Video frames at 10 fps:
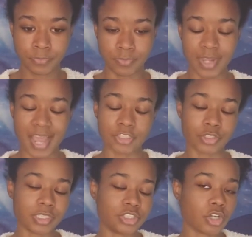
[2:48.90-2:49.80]

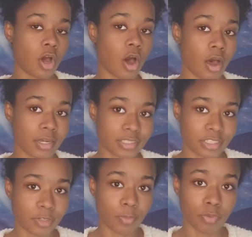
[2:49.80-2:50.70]
naturally
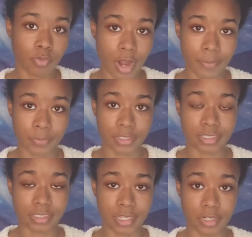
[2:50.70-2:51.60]
toxic
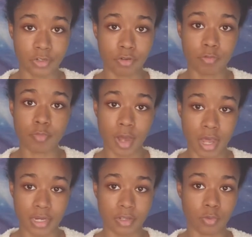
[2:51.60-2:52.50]
properties in your body,